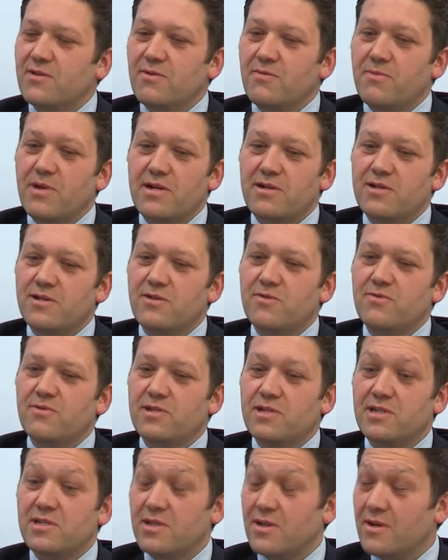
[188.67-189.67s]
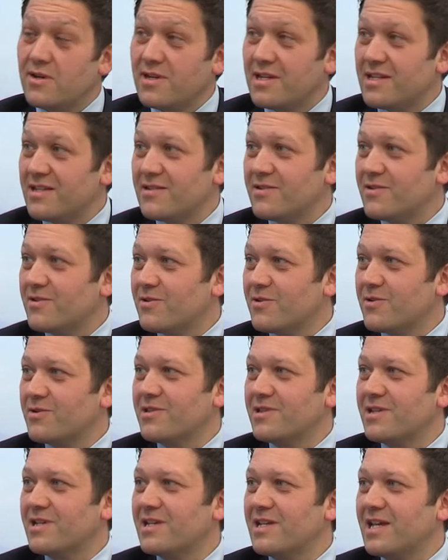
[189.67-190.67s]
Cunard was designed to
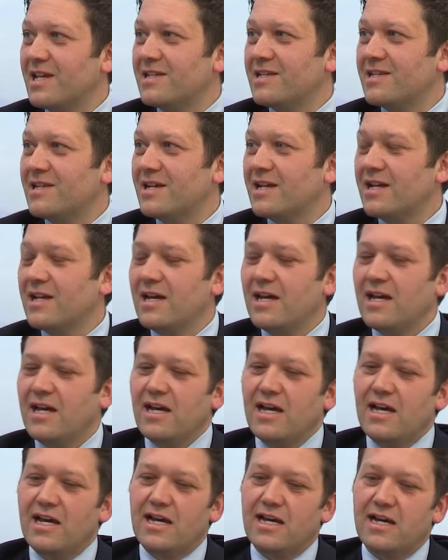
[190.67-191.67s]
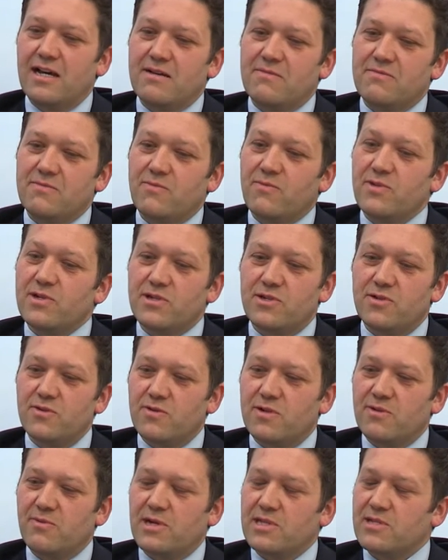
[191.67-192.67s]
cross the Atlantic. Mm. Um, we just
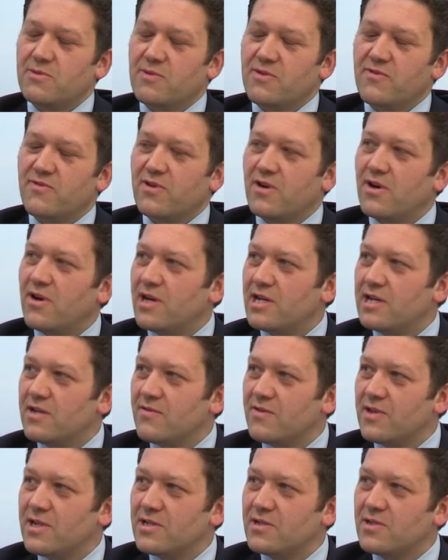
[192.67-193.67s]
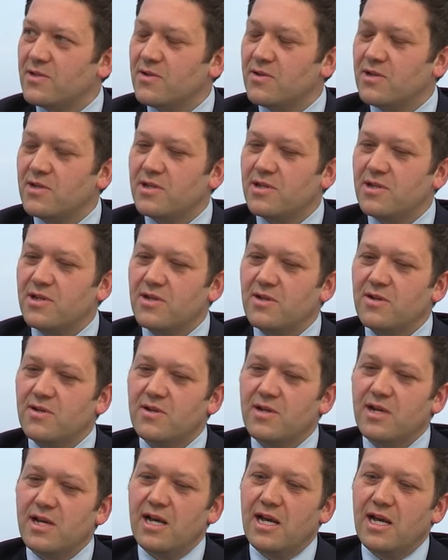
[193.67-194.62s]
talked about some of the variety of things you can do.